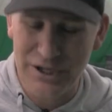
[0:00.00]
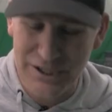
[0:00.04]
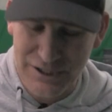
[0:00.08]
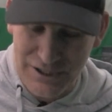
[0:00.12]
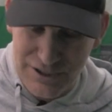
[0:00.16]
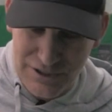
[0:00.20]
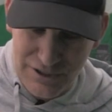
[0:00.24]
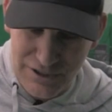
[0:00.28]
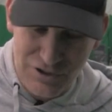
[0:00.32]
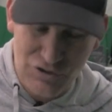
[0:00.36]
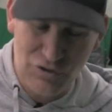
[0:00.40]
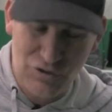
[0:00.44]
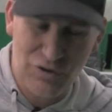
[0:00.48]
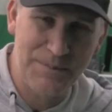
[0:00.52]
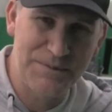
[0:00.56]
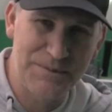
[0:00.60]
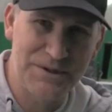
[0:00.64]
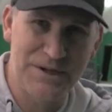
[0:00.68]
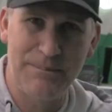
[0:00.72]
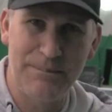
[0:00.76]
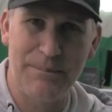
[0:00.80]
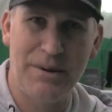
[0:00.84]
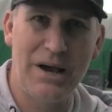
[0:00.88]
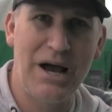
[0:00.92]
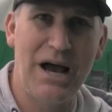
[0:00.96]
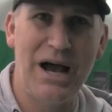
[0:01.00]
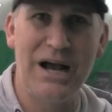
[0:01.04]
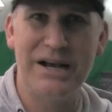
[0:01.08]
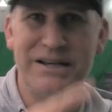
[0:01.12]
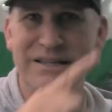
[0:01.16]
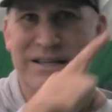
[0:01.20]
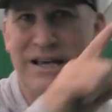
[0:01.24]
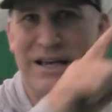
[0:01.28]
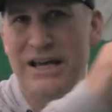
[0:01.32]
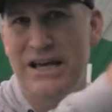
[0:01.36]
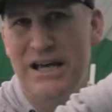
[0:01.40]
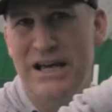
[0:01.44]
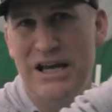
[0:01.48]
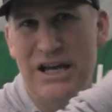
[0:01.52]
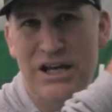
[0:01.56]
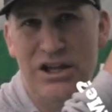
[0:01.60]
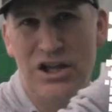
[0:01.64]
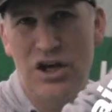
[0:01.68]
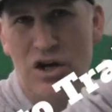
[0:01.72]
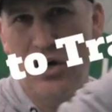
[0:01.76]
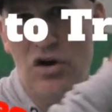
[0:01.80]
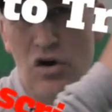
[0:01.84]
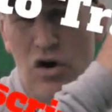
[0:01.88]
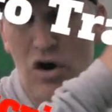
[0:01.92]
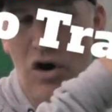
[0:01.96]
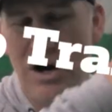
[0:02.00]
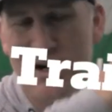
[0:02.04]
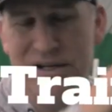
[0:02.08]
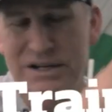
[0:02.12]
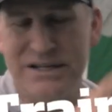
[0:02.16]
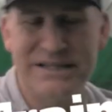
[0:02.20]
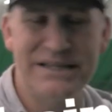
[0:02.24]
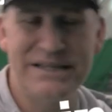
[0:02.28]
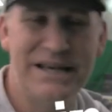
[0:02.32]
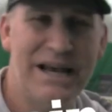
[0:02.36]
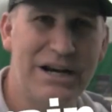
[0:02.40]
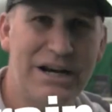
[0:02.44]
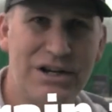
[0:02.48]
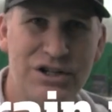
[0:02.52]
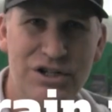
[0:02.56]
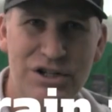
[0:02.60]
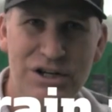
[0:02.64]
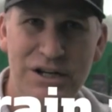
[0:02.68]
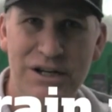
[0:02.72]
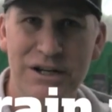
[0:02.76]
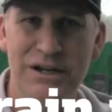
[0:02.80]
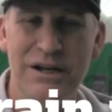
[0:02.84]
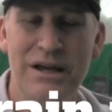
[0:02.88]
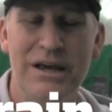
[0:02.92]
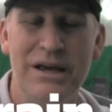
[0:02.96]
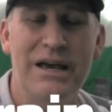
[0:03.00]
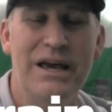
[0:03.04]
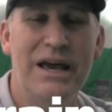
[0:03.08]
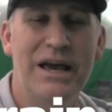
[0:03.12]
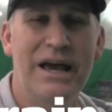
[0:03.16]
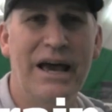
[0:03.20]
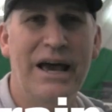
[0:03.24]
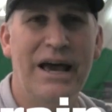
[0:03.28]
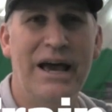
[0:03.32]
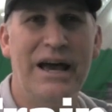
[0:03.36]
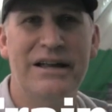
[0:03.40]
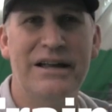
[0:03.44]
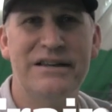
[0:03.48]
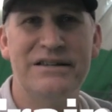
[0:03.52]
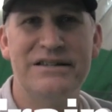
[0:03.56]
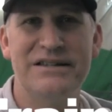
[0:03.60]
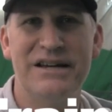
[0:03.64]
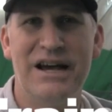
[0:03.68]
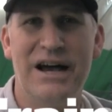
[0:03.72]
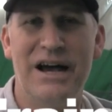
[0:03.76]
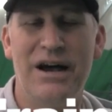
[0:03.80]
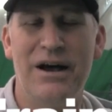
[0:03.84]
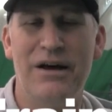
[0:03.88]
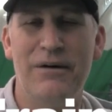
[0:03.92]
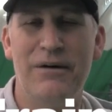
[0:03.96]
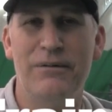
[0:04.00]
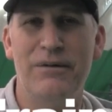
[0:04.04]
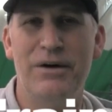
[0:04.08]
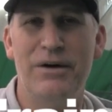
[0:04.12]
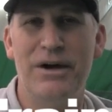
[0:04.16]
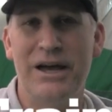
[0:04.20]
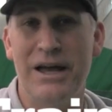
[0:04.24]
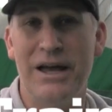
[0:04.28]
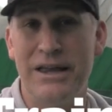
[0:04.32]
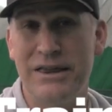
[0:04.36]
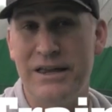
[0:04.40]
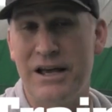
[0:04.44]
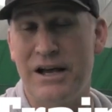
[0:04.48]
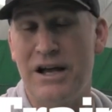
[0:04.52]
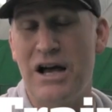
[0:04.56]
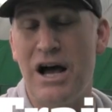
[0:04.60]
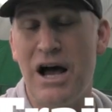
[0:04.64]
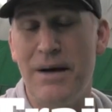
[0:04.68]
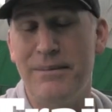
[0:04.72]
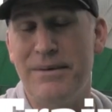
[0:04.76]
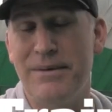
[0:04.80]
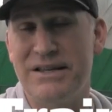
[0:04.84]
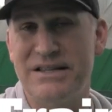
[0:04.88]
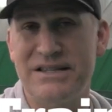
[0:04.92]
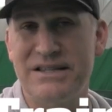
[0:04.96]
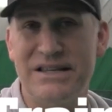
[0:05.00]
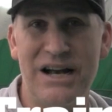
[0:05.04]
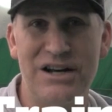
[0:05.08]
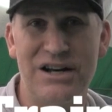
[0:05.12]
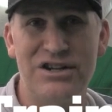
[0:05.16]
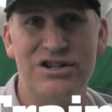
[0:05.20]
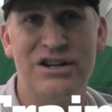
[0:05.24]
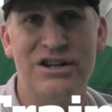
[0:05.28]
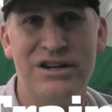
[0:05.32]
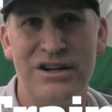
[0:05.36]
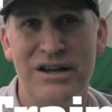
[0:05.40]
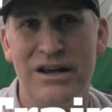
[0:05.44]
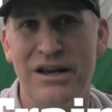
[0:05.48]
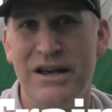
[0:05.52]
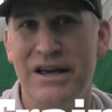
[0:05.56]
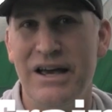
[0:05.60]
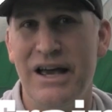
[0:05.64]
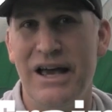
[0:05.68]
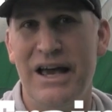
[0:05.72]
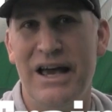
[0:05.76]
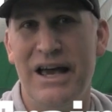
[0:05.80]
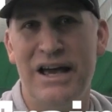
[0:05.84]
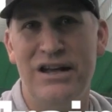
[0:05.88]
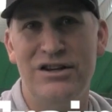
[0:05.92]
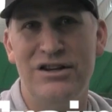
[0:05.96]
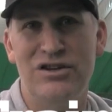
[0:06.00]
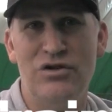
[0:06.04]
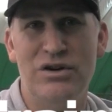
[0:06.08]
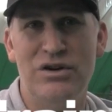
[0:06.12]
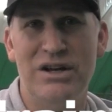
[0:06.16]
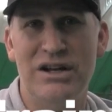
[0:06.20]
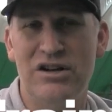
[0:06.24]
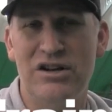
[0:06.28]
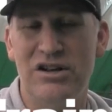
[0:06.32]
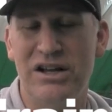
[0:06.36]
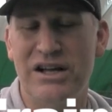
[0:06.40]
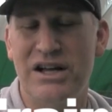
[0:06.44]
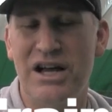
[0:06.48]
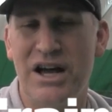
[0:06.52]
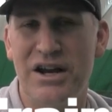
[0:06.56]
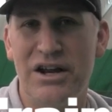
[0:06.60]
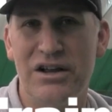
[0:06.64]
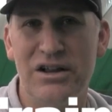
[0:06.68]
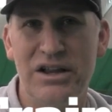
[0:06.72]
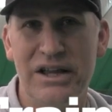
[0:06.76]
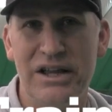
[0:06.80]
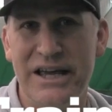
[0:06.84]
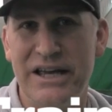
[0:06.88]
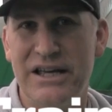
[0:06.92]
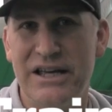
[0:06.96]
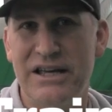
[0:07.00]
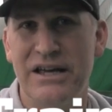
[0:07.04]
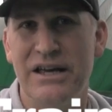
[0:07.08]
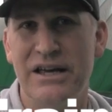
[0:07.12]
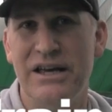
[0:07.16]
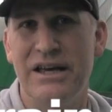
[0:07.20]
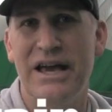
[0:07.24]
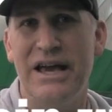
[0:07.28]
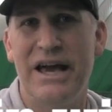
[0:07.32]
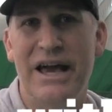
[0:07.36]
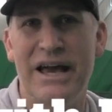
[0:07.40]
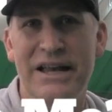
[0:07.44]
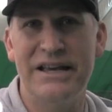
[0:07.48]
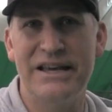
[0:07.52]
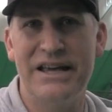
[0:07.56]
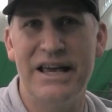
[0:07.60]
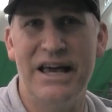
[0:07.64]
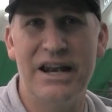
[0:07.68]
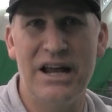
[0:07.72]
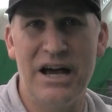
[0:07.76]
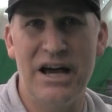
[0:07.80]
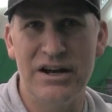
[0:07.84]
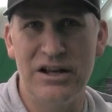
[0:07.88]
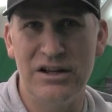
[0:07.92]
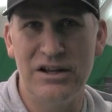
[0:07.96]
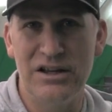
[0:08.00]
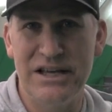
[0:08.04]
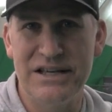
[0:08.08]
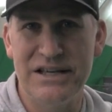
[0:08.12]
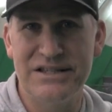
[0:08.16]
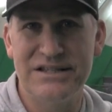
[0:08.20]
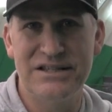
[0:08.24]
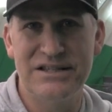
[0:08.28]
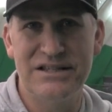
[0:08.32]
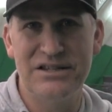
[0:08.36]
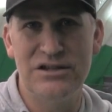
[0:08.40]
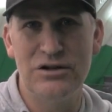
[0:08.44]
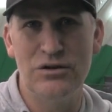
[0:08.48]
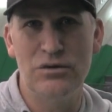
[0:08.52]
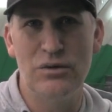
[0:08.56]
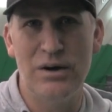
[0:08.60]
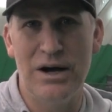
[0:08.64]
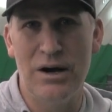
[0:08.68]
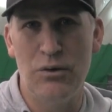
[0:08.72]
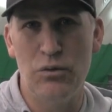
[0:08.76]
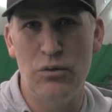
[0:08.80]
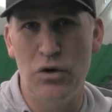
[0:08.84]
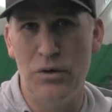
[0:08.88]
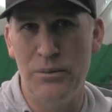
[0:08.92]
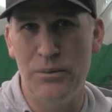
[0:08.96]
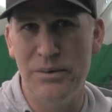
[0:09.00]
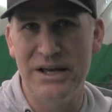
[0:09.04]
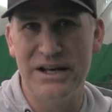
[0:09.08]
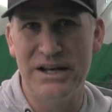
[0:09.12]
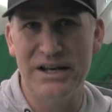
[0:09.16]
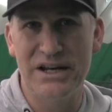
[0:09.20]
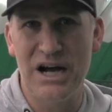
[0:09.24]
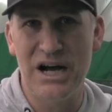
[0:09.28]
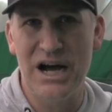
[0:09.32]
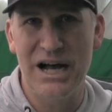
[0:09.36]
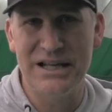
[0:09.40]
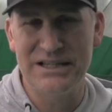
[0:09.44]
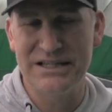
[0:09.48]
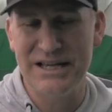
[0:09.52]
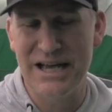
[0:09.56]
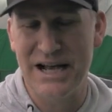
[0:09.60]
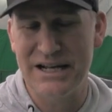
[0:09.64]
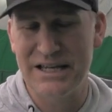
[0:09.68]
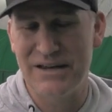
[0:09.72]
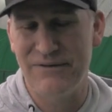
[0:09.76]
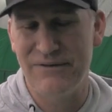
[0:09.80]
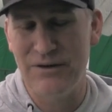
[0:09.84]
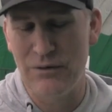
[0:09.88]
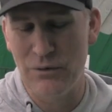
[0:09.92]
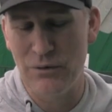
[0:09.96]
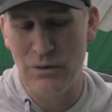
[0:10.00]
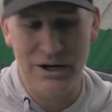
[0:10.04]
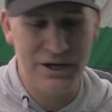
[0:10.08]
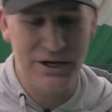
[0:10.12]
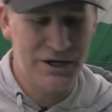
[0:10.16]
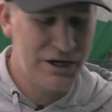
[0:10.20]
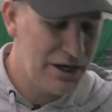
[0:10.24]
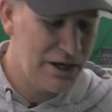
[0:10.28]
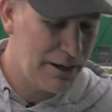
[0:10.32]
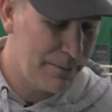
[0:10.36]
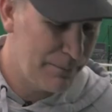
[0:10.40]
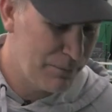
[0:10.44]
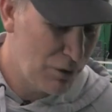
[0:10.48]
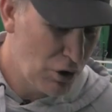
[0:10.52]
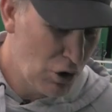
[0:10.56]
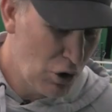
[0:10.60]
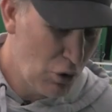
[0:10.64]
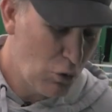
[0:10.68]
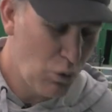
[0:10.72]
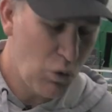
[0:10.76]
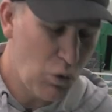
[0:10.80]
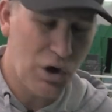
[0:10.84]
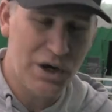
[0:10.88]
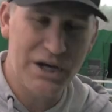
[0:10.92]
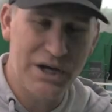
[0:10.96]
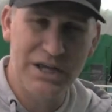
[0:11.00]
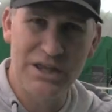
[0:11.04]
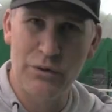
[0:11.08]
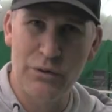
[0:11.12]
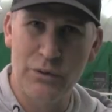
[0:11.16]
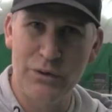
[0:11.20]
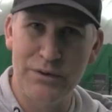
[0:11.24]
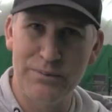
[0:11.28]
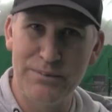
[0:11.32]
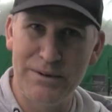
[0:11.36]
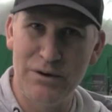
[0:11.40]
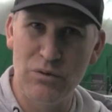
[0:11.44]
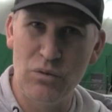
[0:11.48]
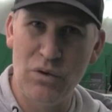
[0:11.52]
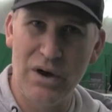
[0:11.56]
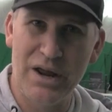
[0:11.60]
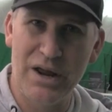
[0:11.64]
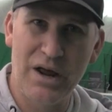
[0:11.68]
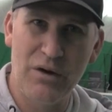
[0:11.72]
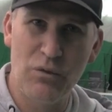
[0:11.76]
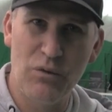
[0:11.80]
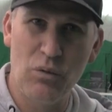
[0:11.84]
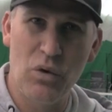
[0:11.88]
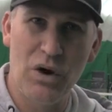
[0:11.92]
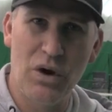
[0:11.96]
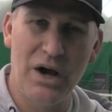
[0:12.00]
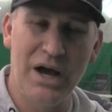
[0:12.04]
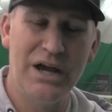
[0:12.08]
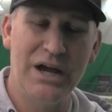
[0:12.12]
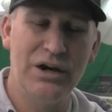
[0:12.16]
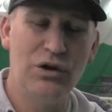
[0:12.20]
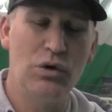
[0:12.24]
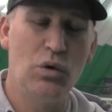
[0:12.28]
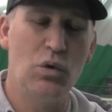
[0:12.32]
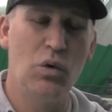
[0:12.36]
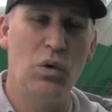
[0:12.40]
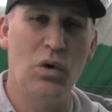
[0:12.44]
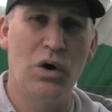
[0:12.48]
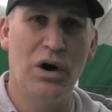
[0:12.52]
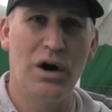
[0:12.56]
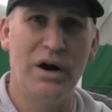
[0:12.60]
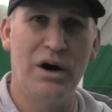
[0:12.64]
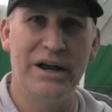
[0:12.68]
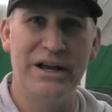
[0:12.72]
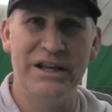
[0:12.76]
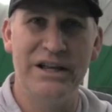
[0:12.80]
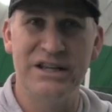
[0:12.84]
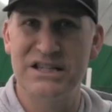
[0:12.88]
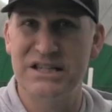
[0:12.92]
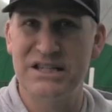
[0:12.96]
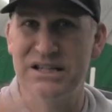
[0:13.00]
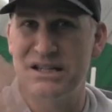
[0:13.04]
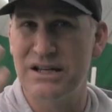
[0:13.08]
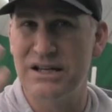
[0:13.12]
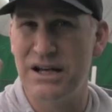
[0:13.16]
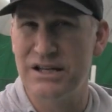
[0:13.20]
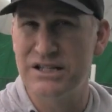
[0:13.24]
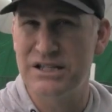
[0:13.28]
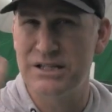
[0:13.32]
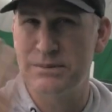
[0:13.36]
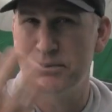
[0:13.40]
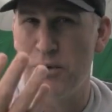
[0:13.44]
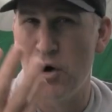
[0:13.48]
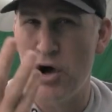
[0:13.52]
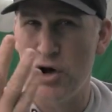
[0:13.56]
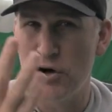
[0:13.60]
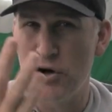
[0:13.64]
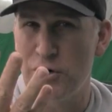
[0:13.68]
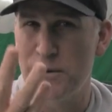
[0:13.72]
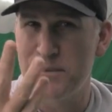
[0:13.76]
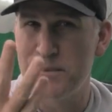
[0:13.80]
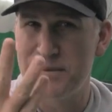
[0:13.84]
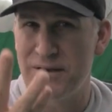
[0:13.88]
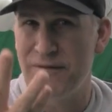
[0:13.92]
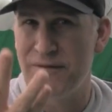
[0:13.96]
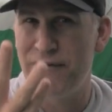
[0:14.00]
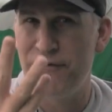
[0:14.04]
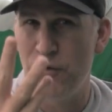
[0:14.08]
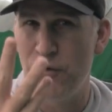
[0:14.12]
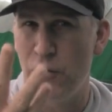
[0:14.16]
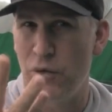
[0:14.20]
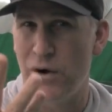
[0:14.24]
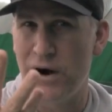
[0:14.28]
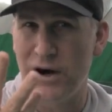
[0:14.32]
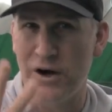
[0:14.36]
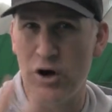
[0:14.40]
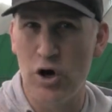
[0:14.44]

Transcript: in the description box, in the card section, and in the comment section, and you can click on a link and get on a list to, we'll be in contact if you want to come work either with me one-on-one or in small groups of four.